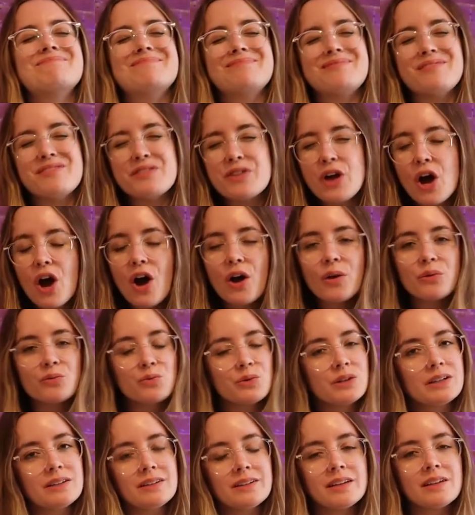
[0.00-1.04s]
Not
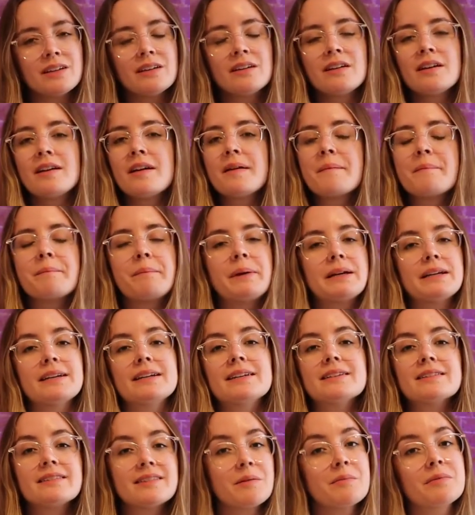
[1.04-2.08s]
really, but it
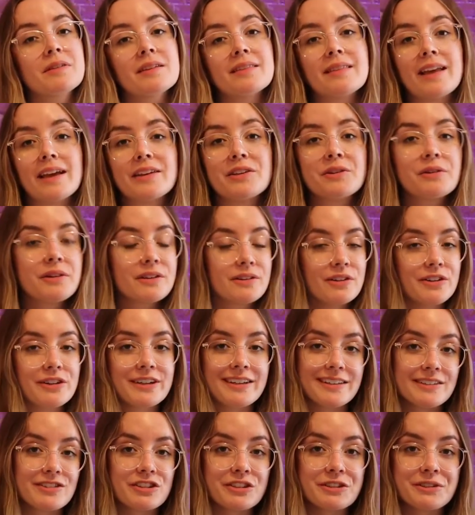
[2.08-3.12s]
is something that you can look
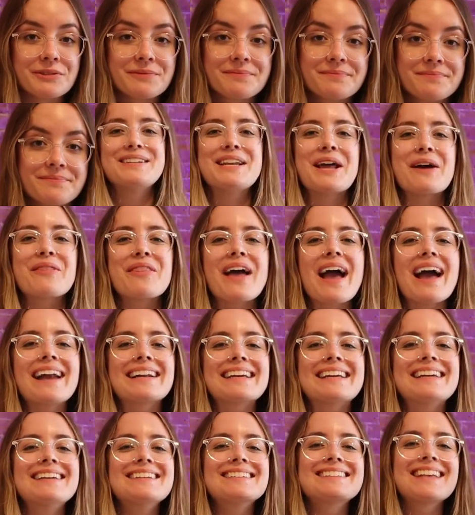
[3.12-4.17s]
into. Now that
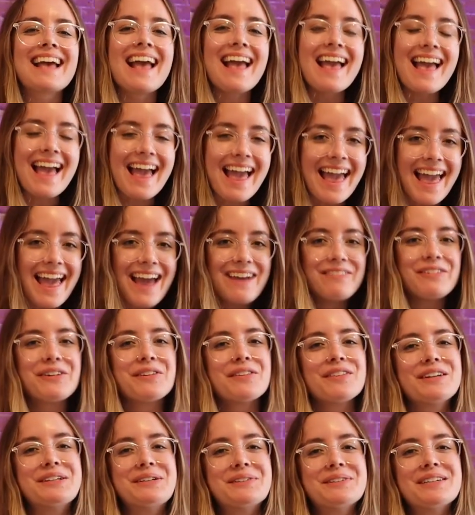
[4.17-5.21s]
is
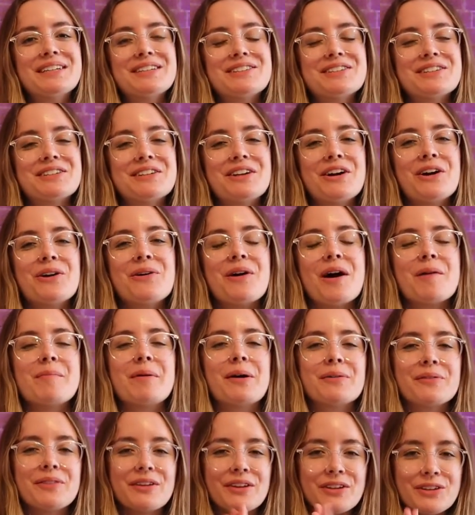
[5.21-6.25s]
everything you need to know
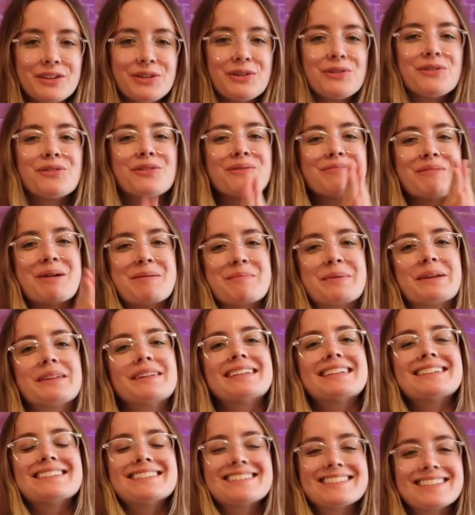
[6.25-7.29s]
about the Youth
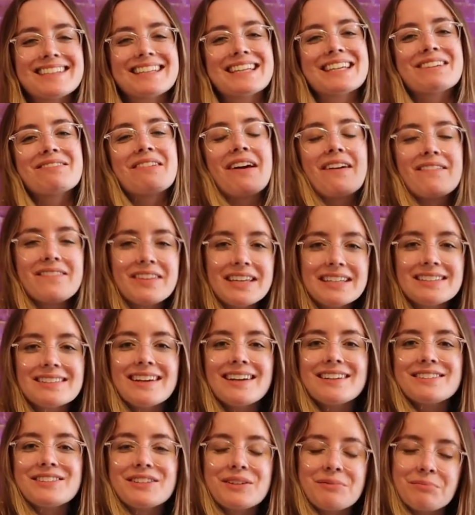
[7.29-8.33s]
Mobility Scheme
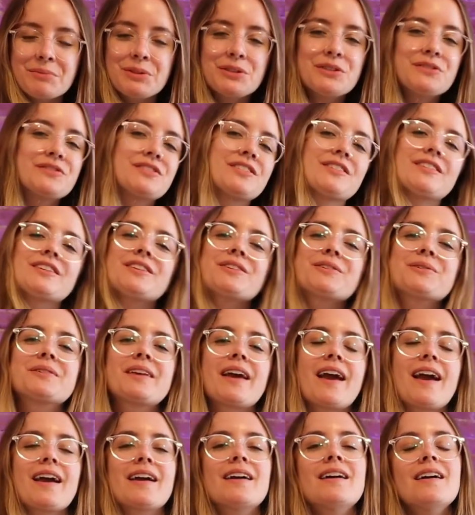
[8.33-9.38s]
visa to move to the
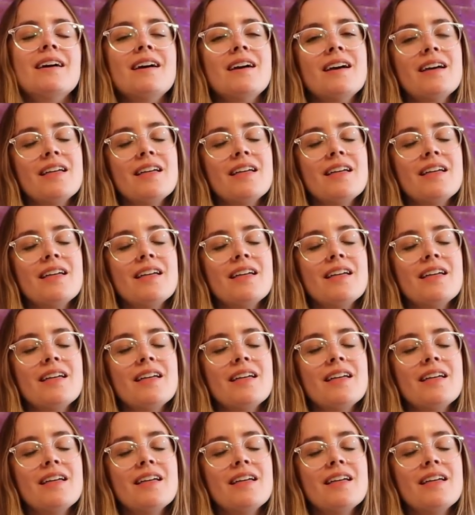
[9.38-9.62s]
UK.